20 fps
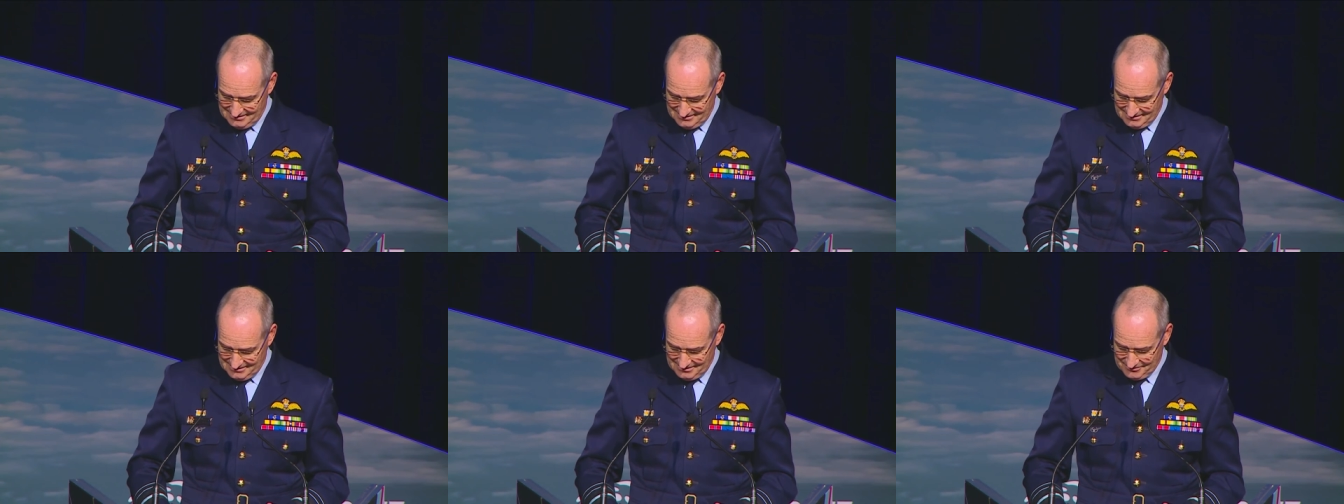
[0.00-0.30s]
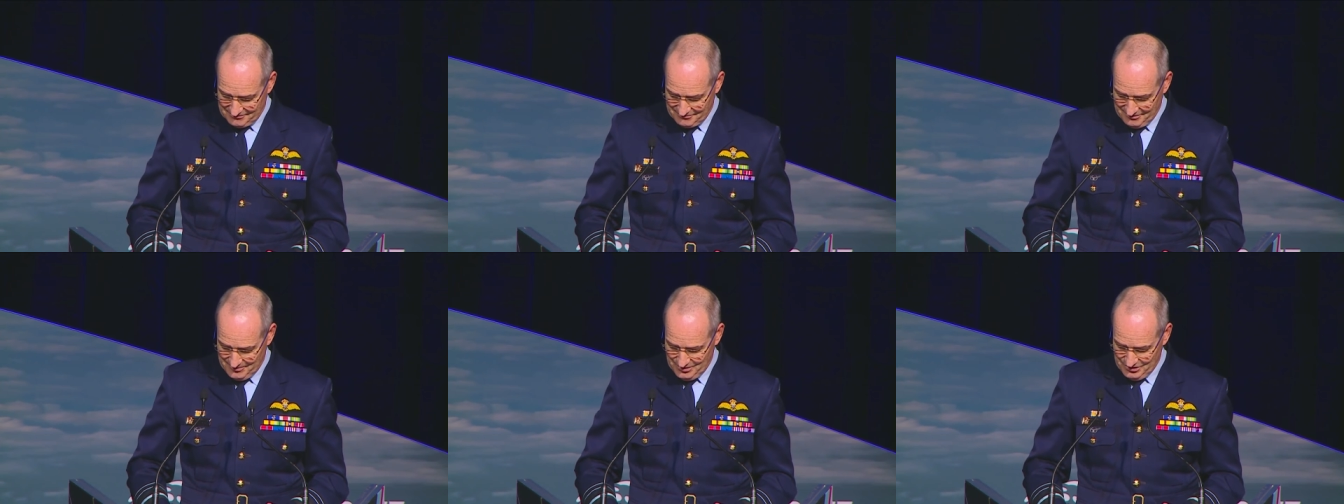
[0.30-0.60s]

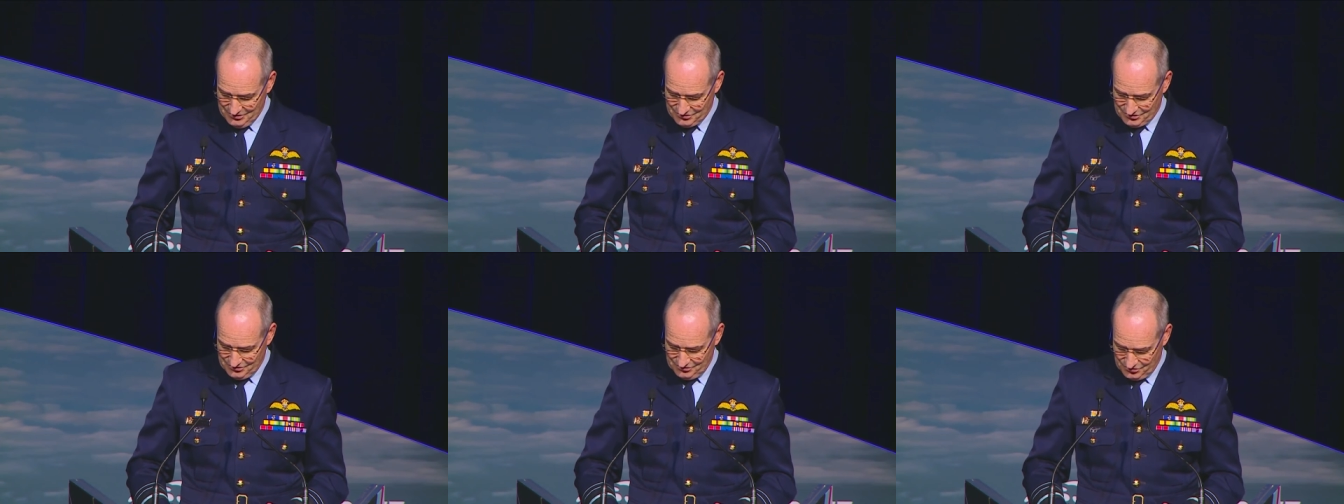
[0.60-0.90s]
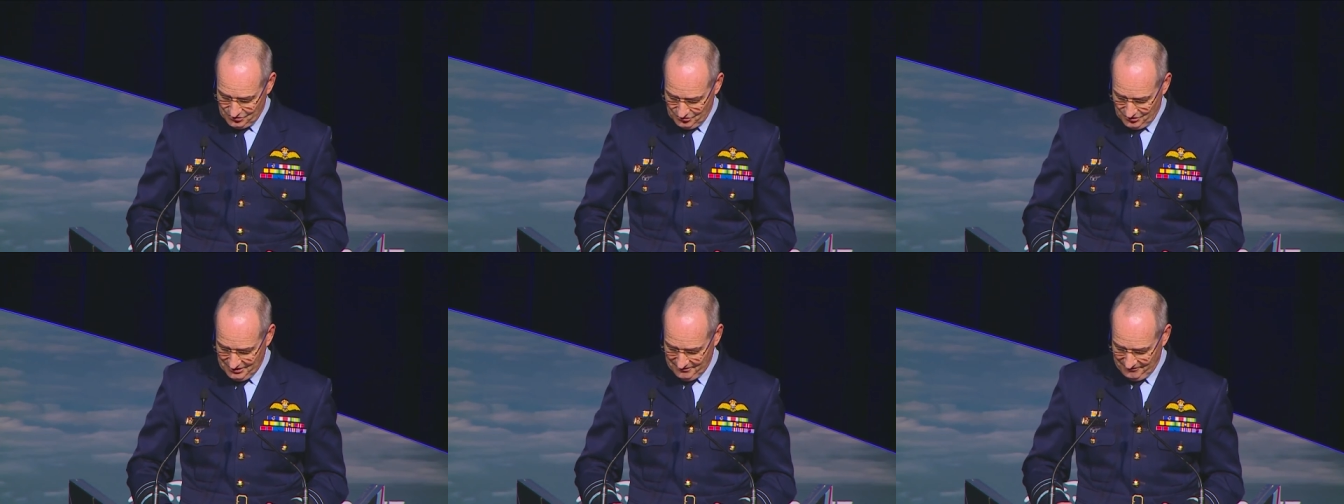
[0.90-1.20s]
contribute to
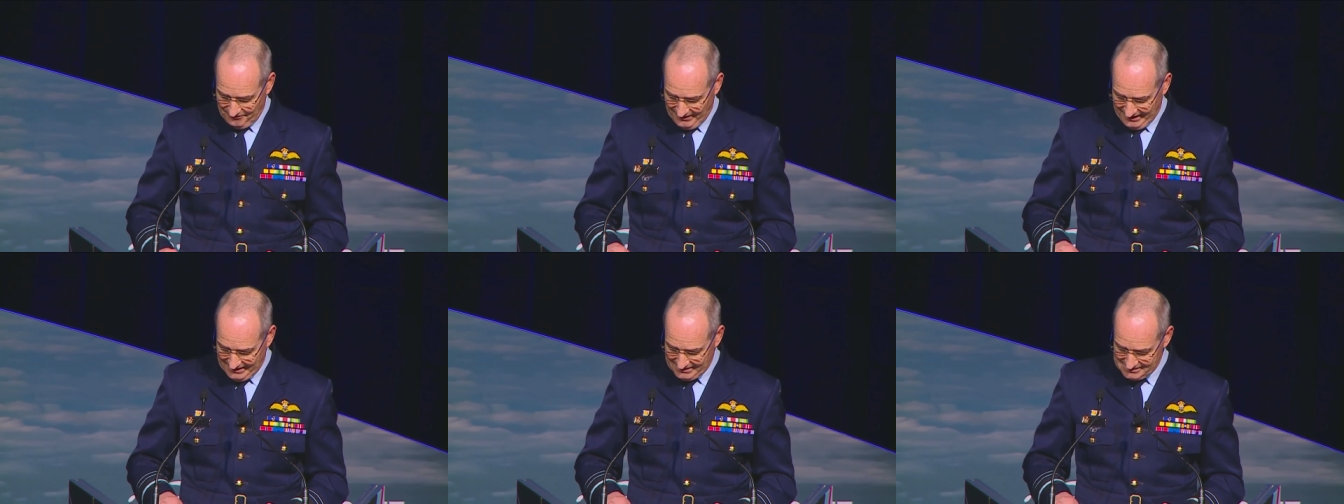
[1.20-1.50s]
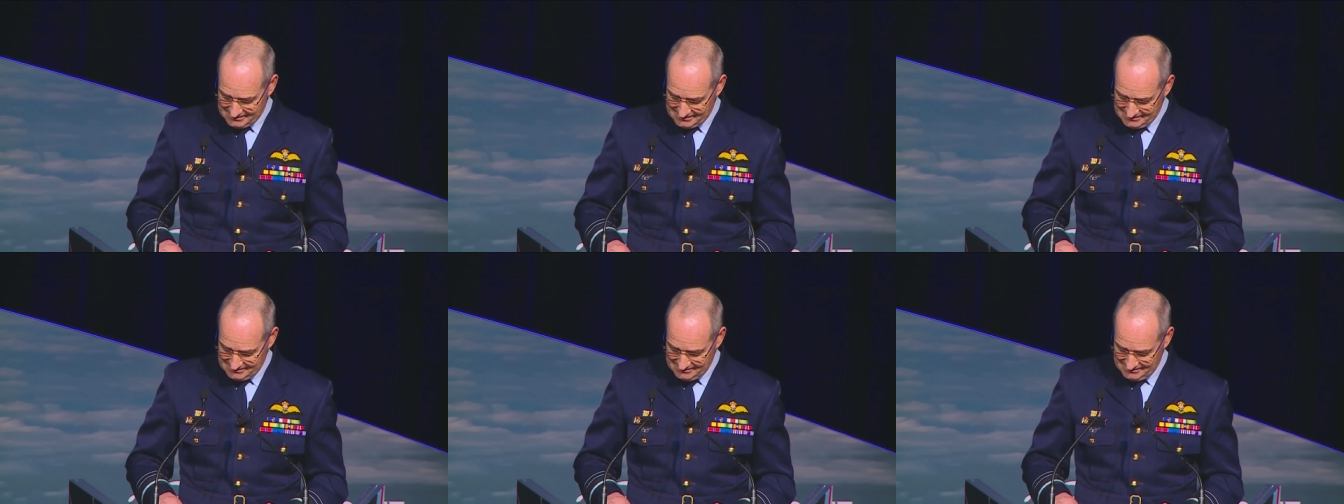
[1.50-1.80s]
joint
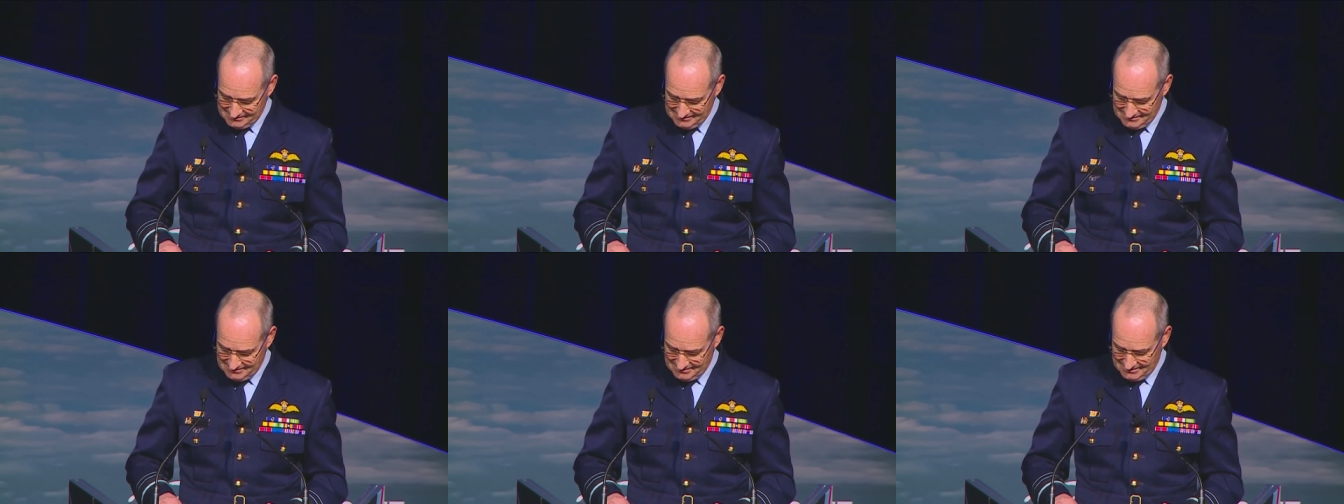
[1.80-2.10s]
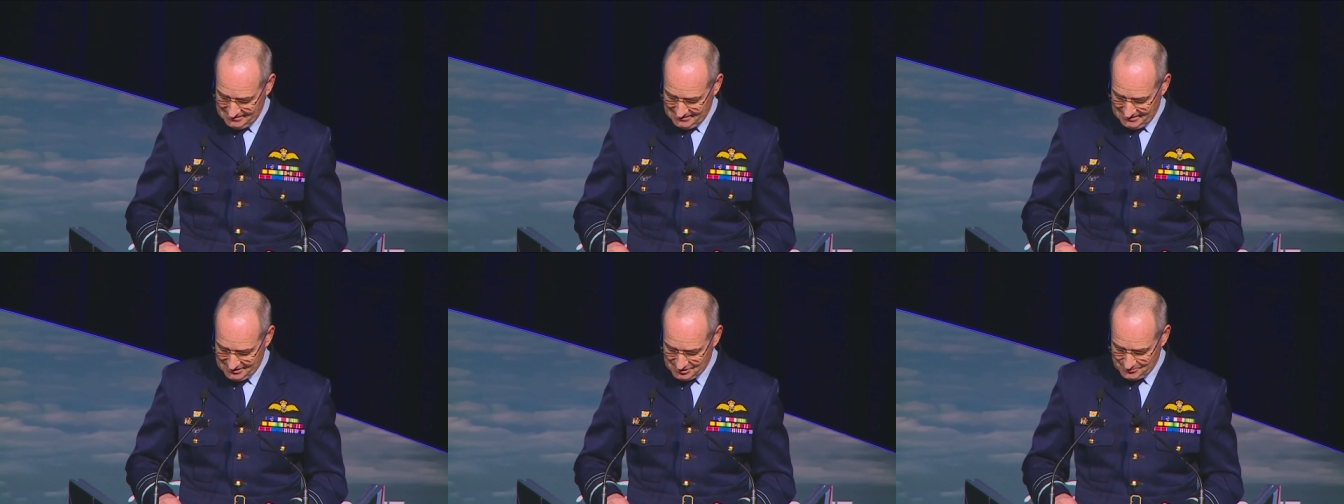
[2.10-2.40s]
effects as